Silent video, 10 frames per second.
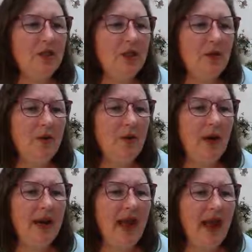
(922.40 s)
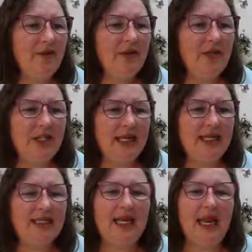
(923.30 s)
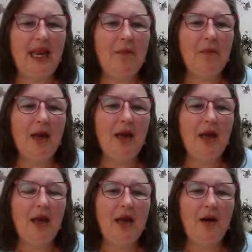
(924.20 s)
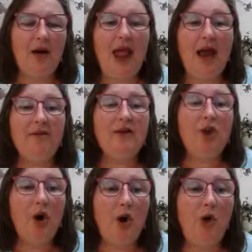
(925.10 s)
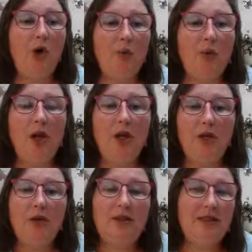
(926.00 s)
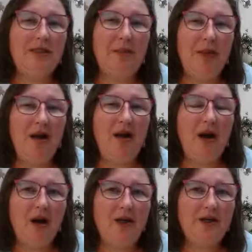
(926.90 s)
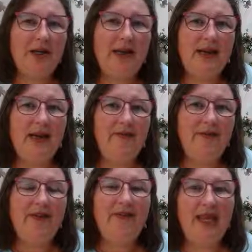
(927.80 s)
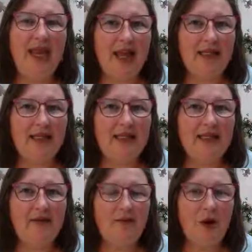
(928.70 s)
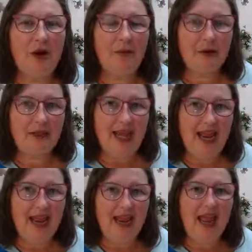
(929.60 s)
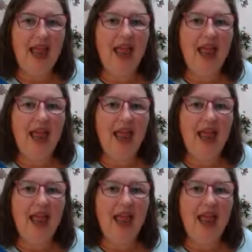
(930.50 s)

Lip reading: So an average landscape or an average home uses about 150 gallons of water per day,